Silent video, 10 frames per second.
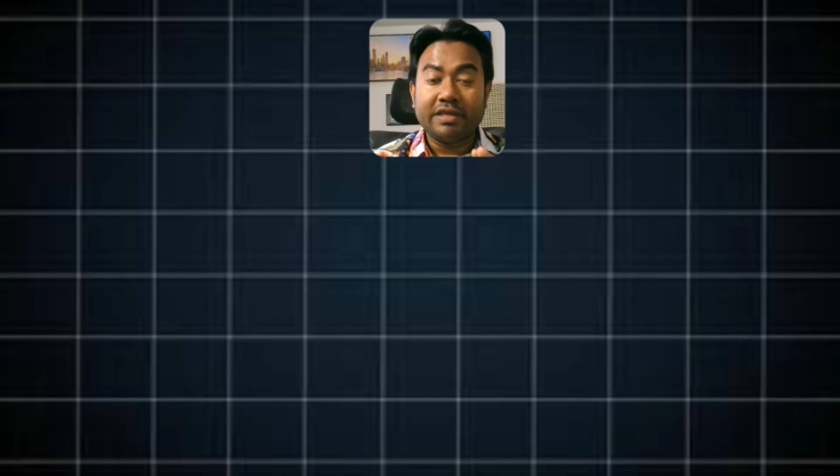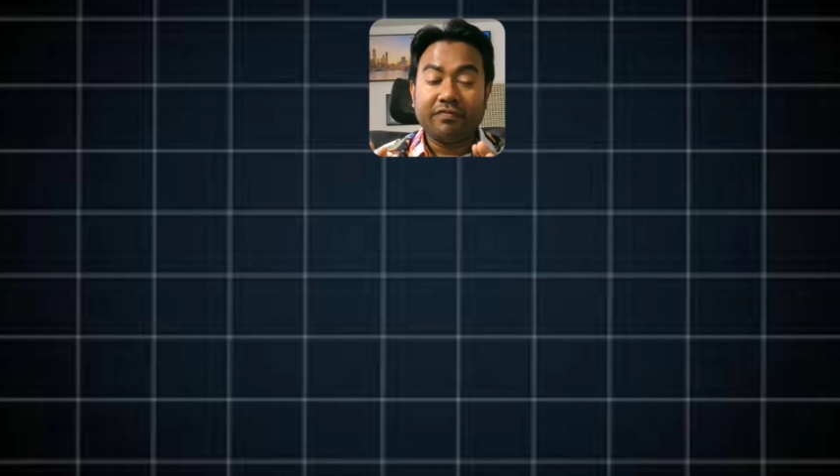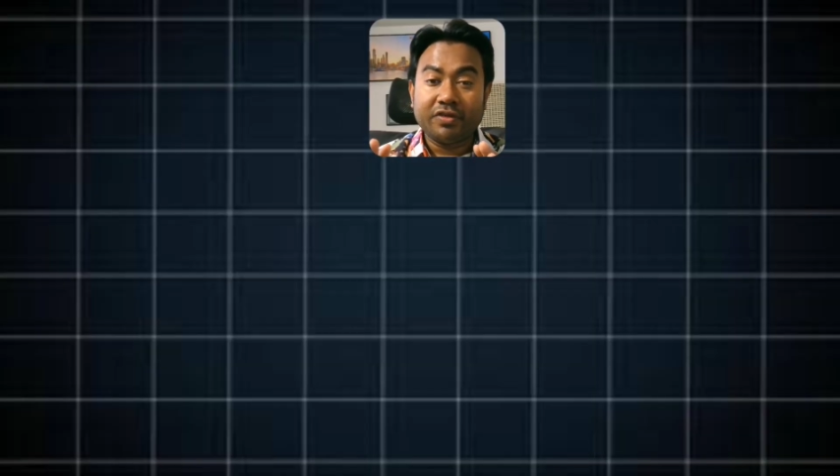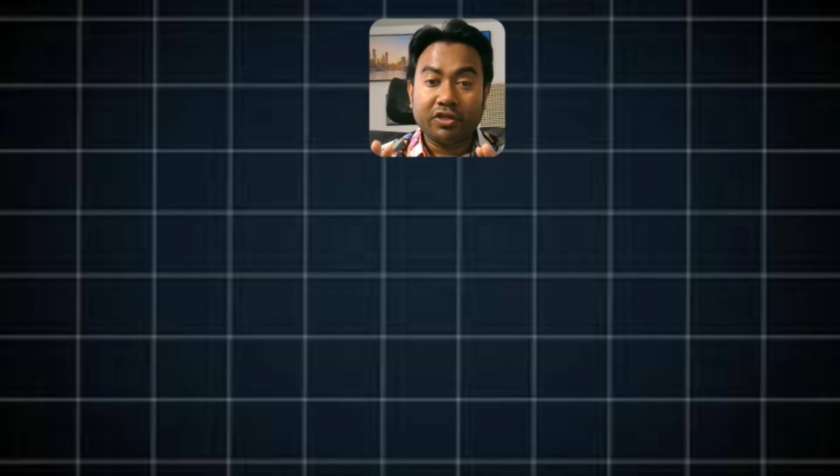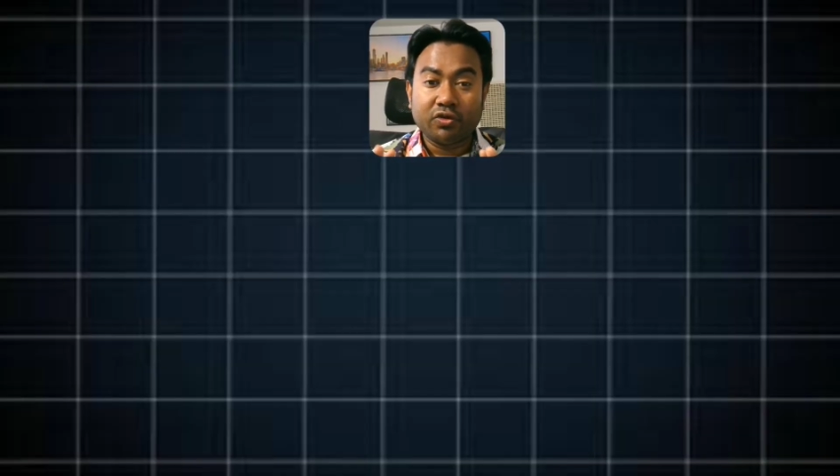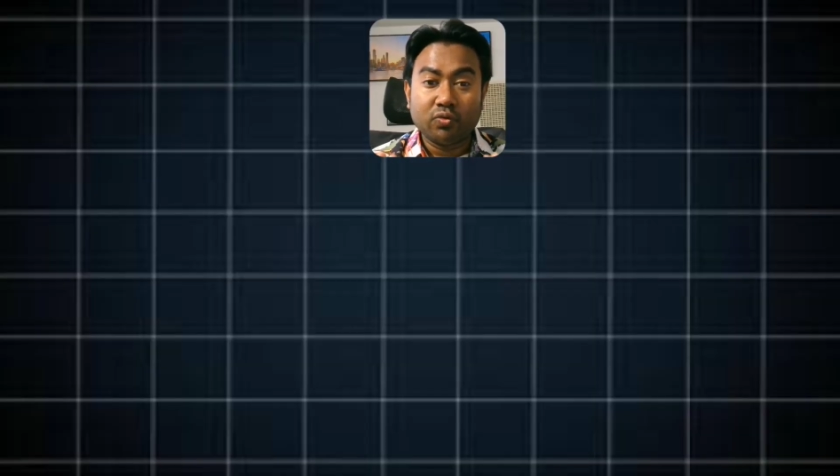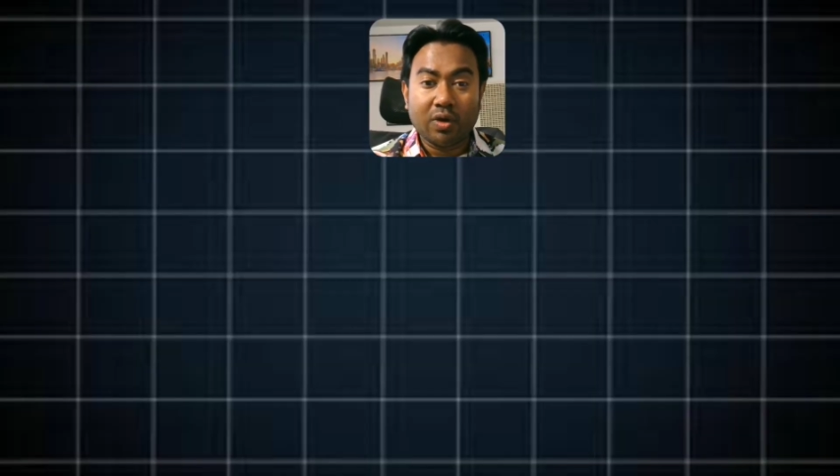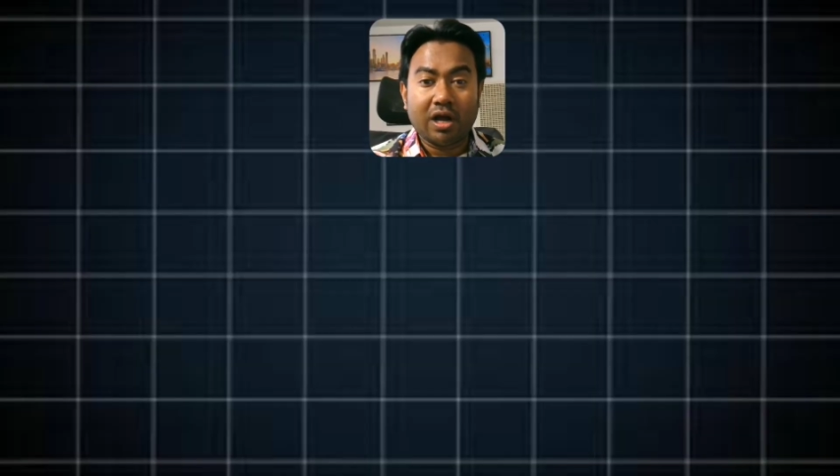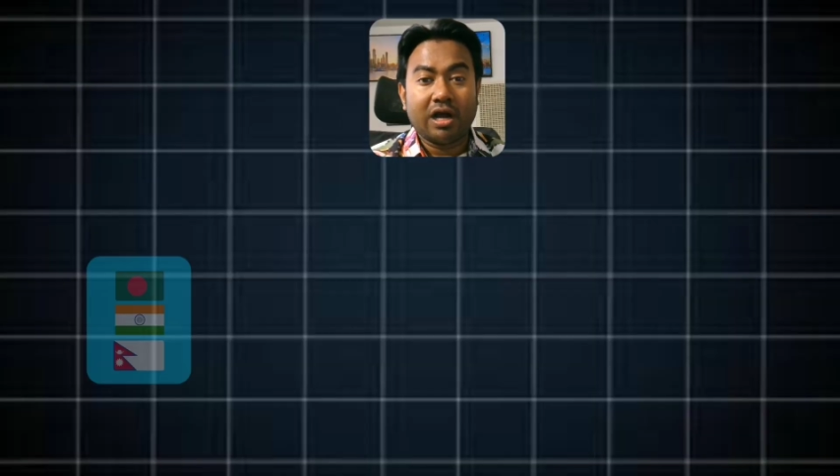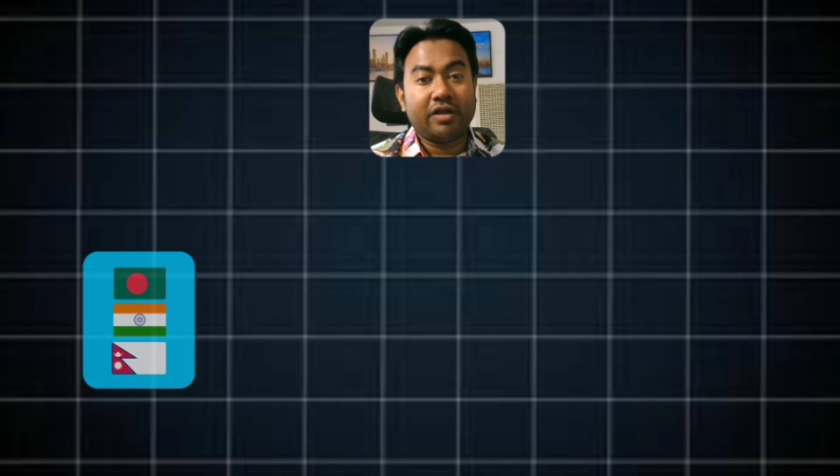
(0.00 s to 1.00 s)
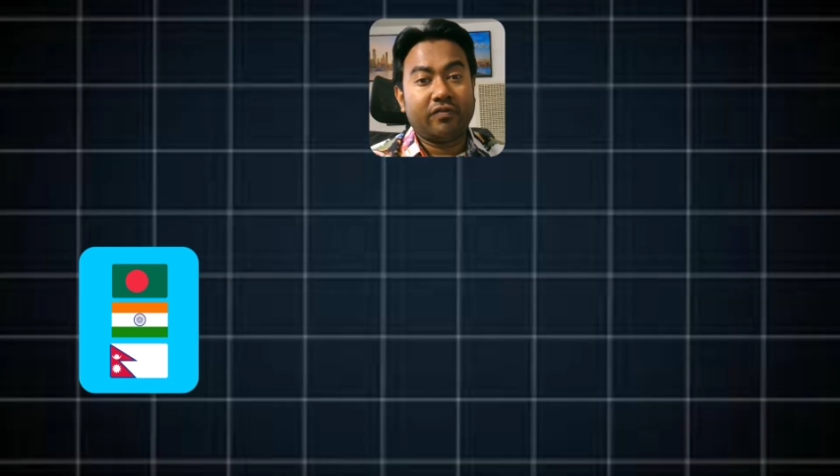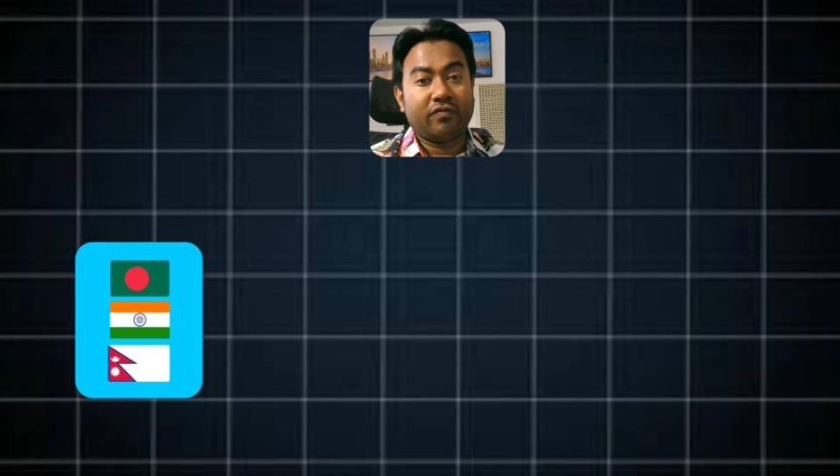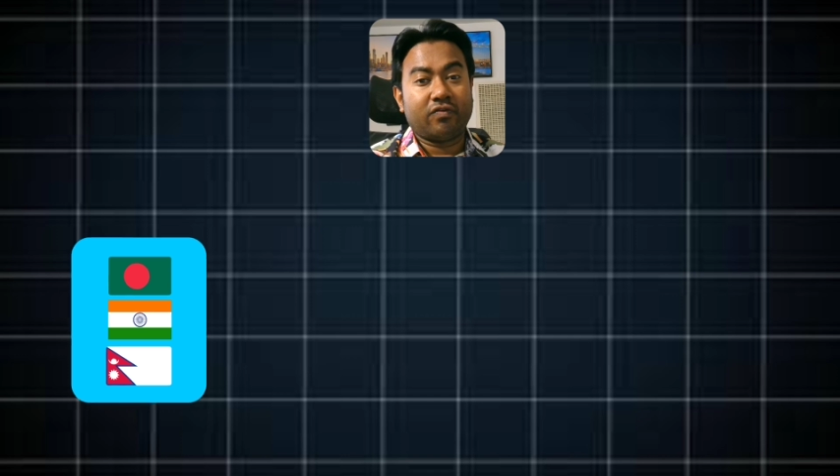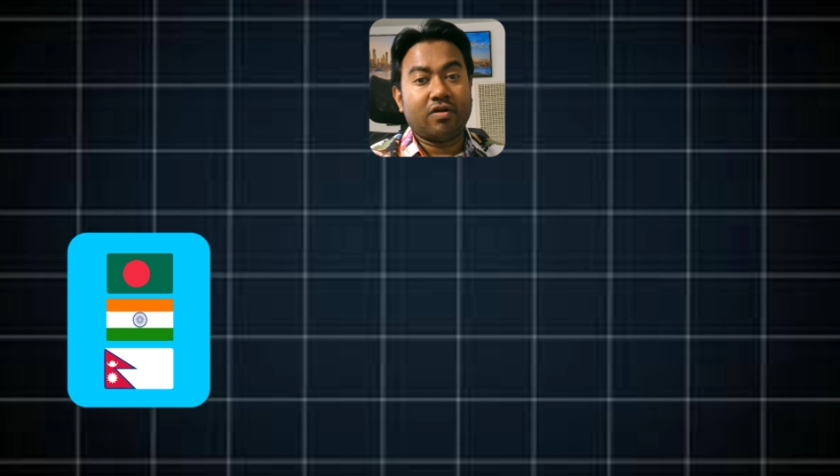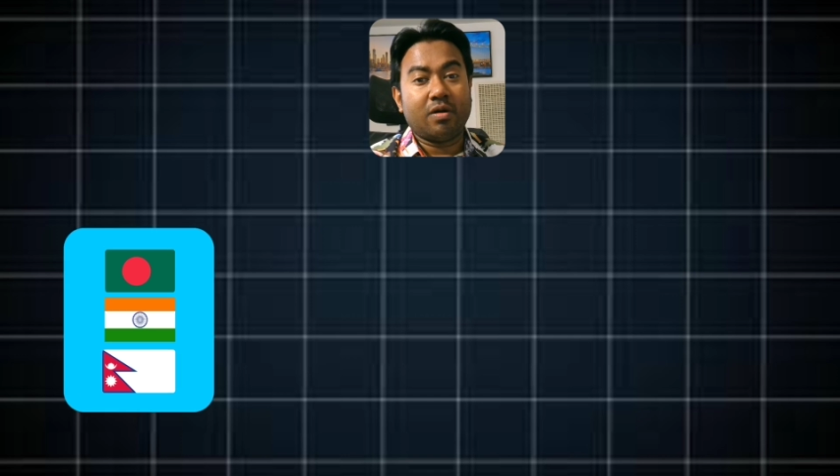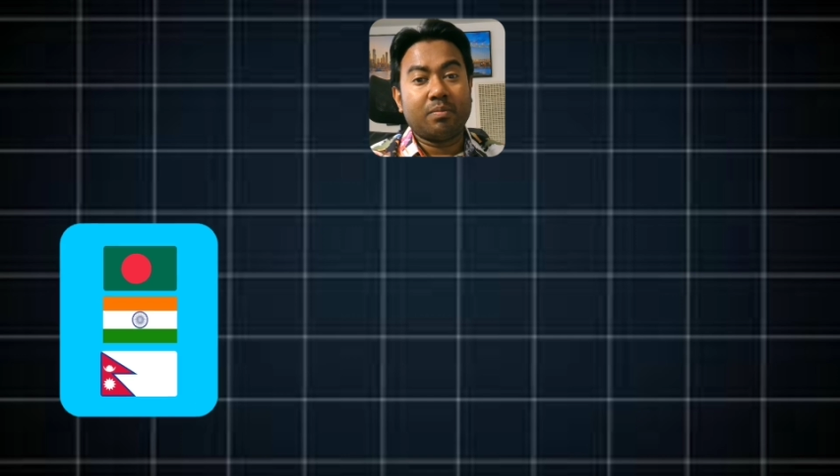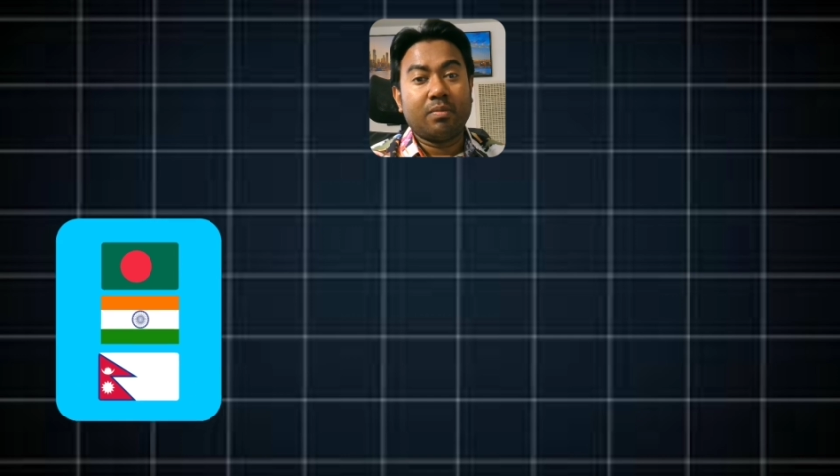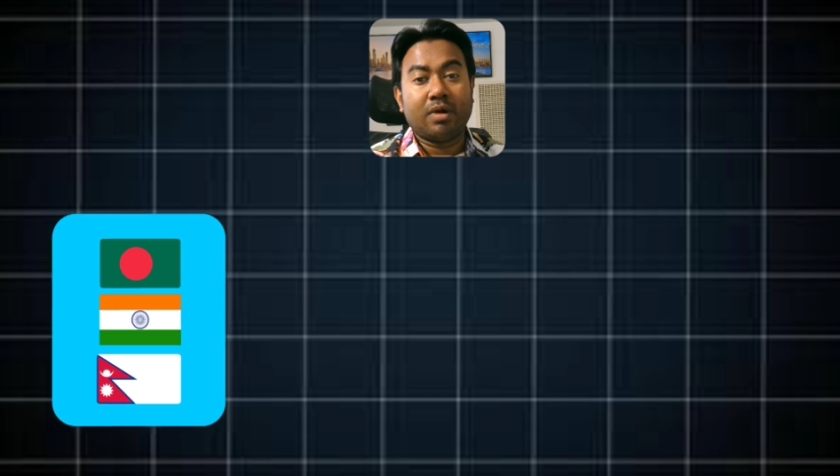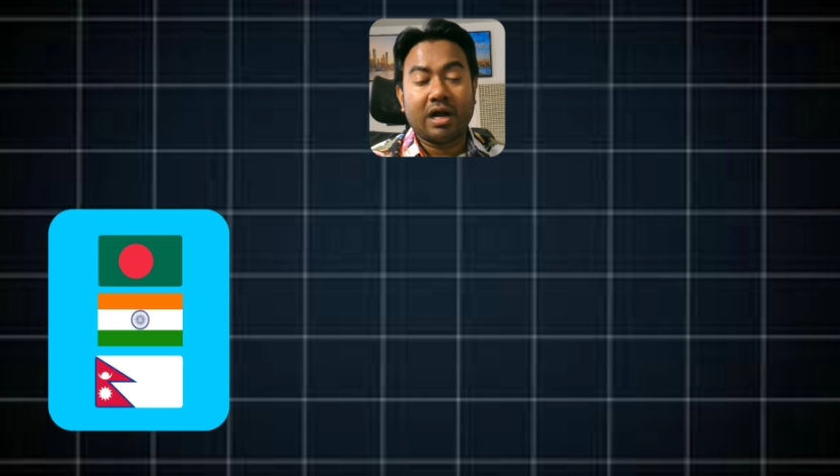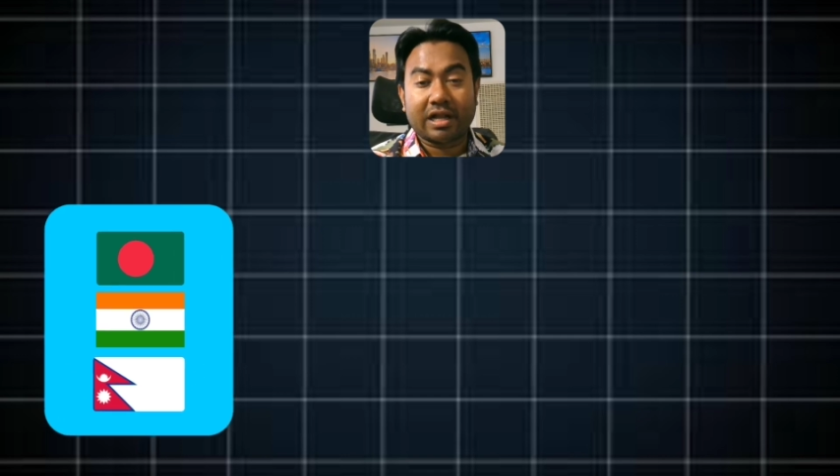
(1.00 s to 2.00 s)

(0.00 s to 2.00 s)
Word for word: if you are from